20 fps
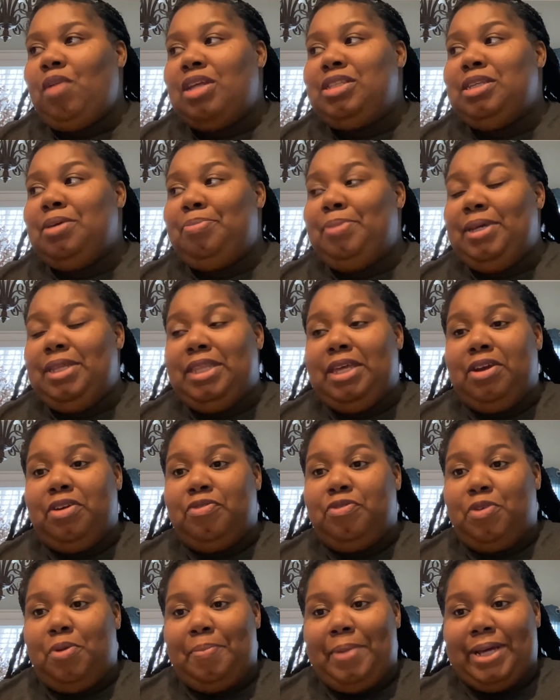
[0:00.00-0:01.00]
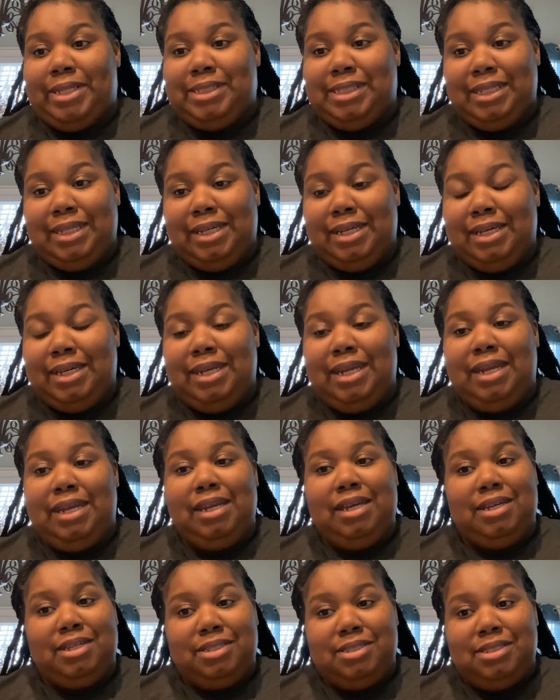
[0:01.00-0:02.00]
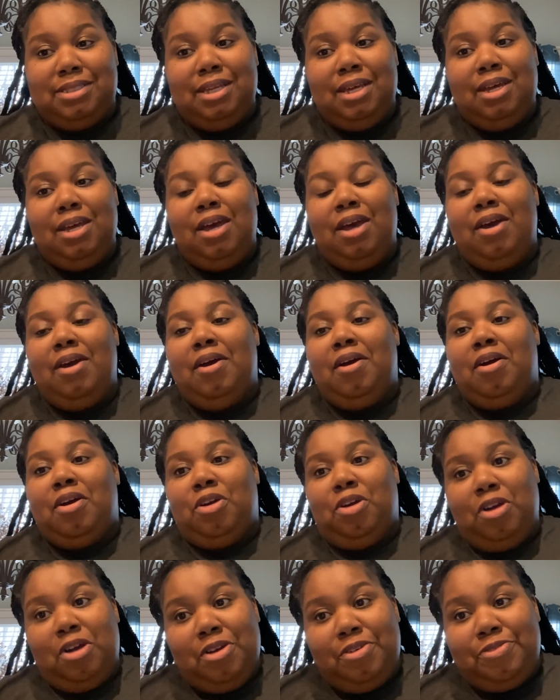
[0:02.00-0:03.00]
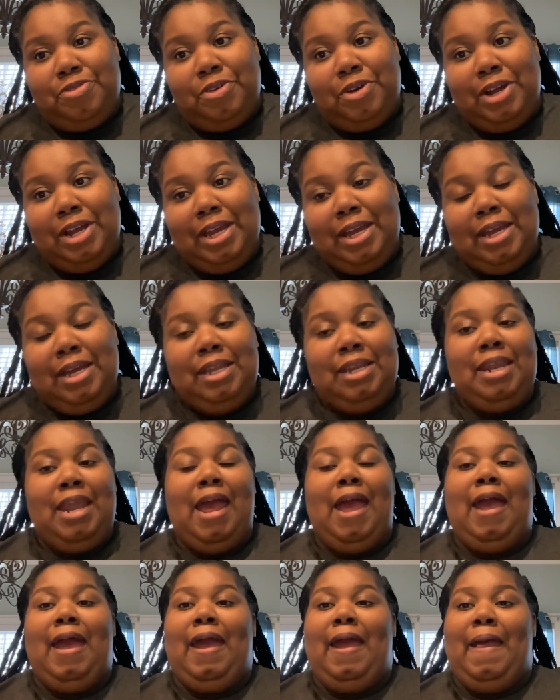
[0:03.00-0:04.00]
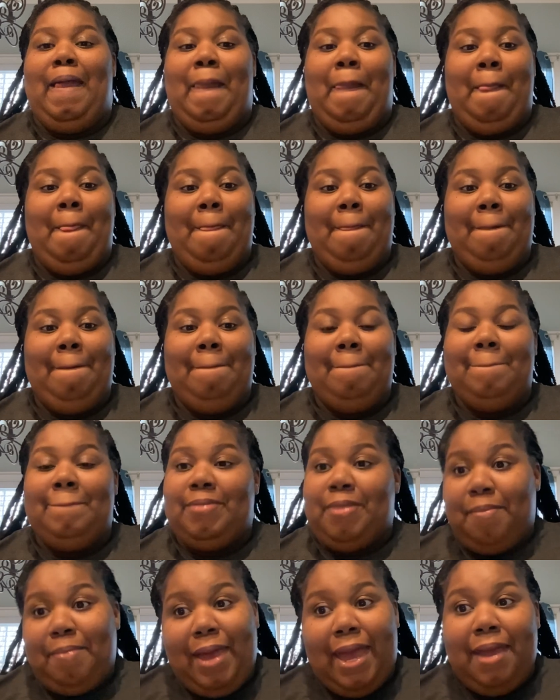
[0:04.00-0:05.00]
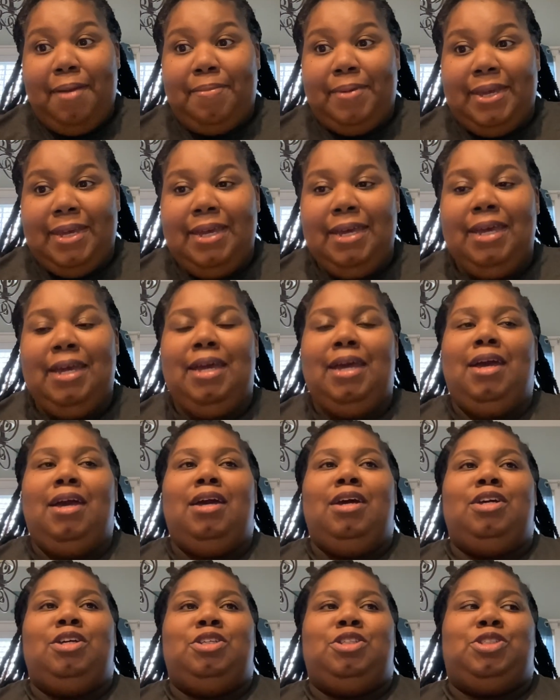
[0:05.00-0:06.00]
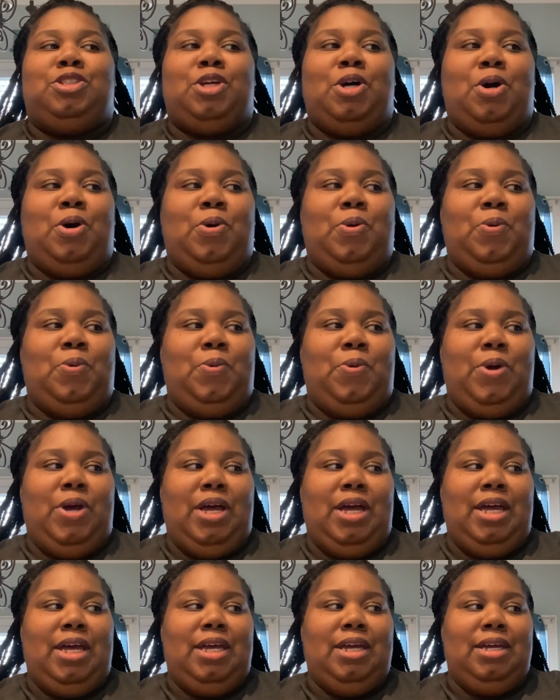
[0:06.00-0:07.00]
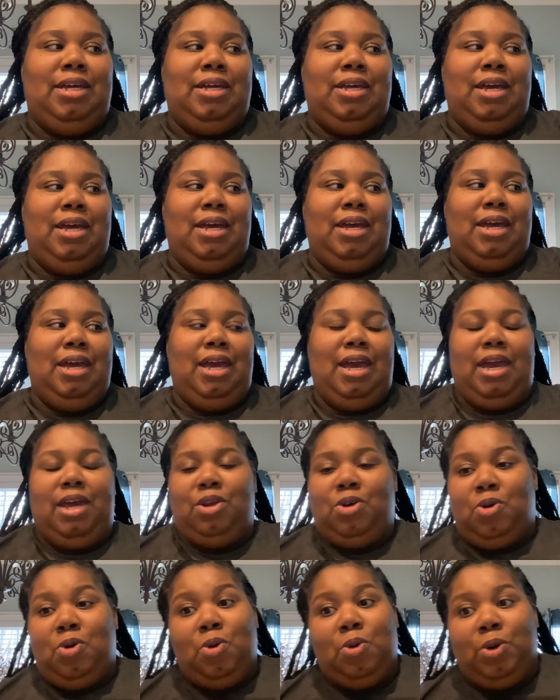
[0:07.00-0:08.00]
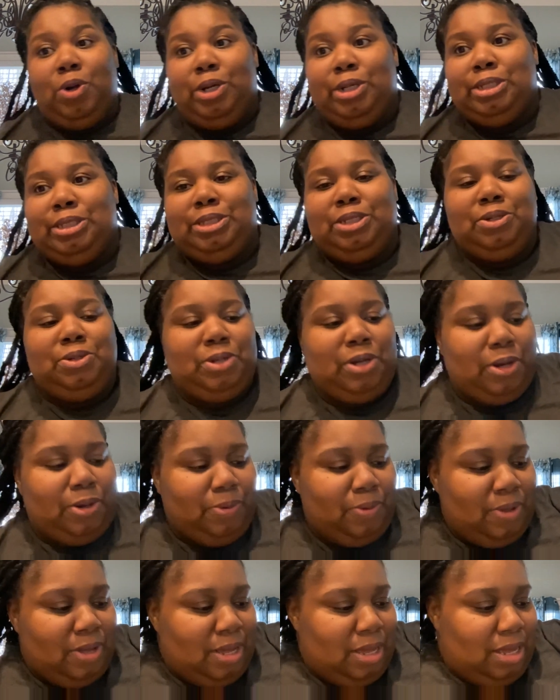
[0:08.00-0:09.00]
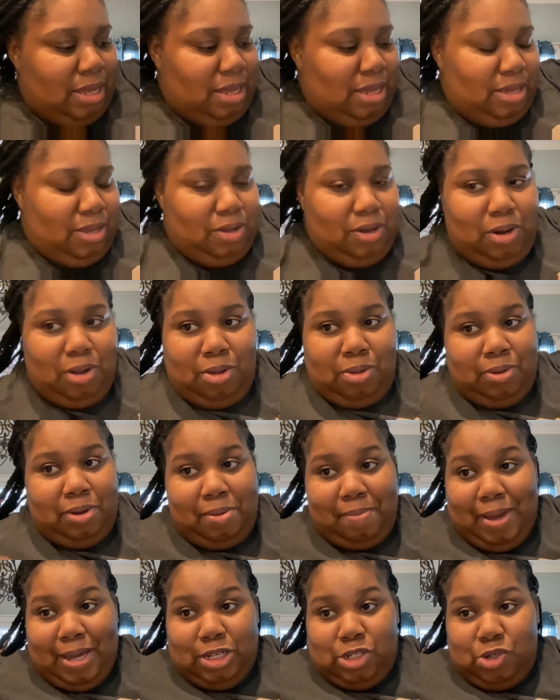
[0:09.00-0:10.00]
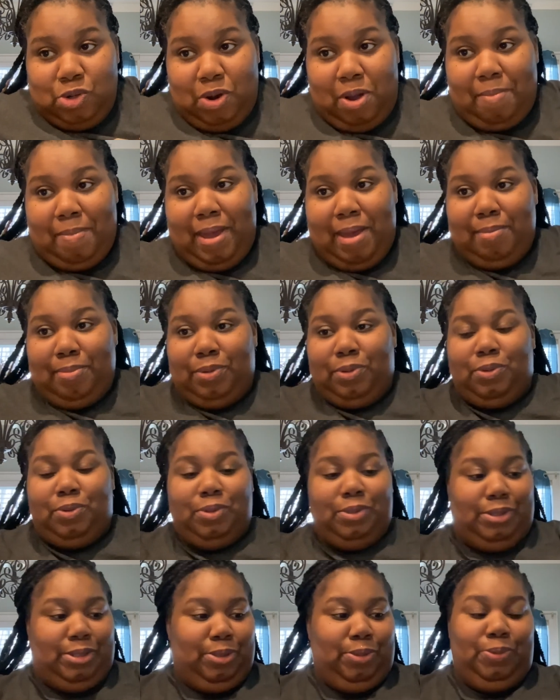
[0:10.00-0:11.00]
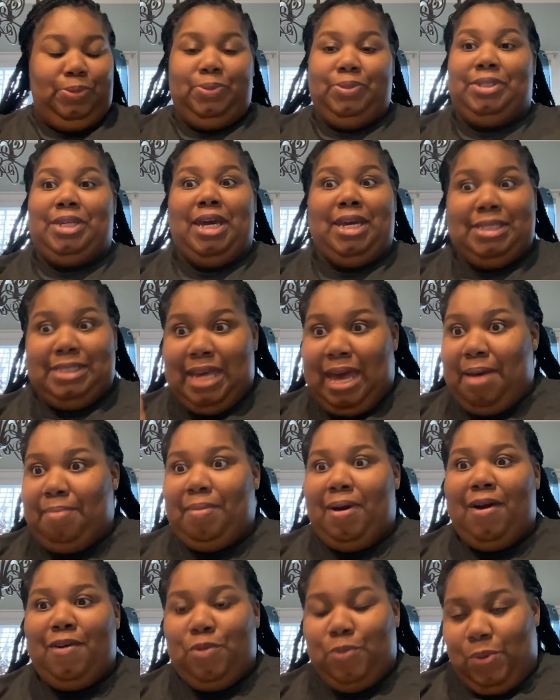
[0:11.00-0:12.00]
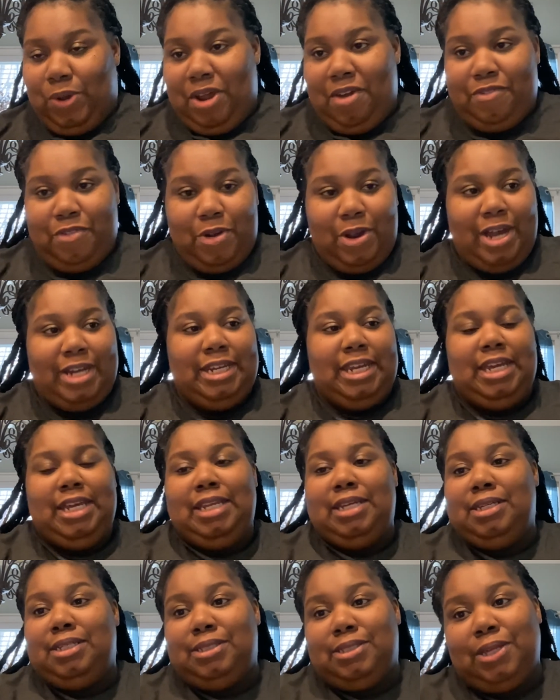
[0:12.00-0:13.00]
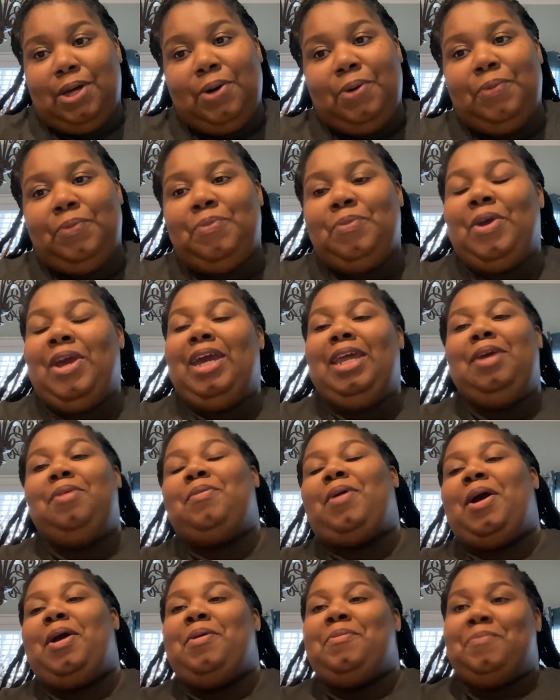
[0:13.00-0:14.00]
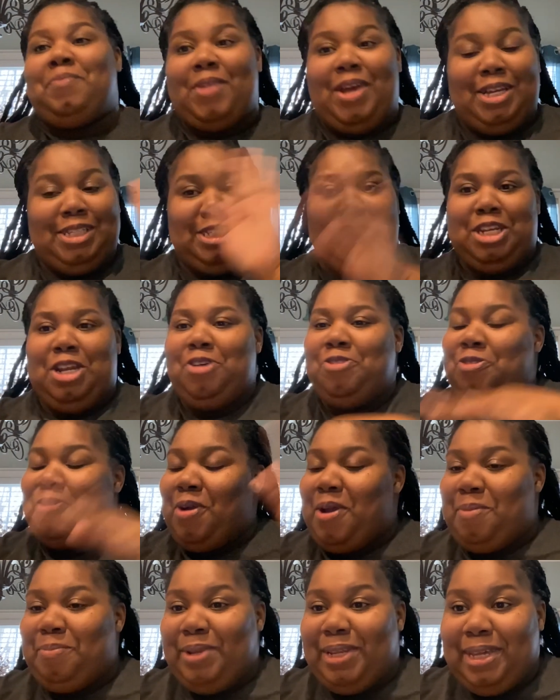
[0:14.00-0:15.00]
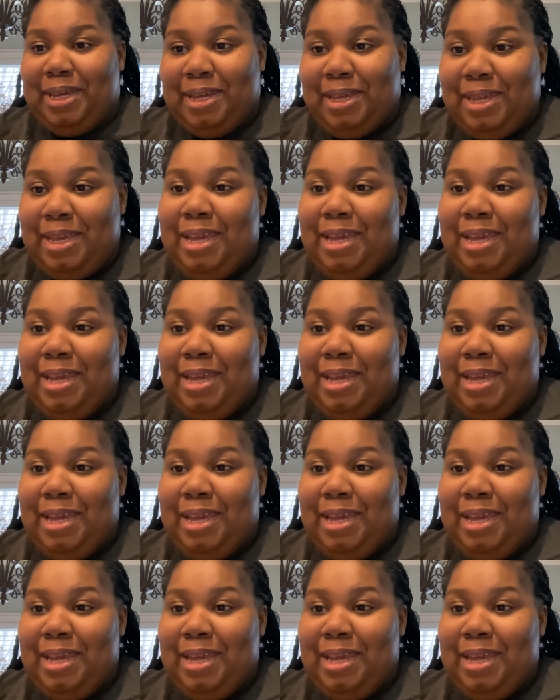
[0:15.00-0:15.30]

to be there for my son and his girlfriend and the baby. So, and of course, you know, you know, to make sure I'm able to take time off whenever I need it. So, anyway, that's enough rambling.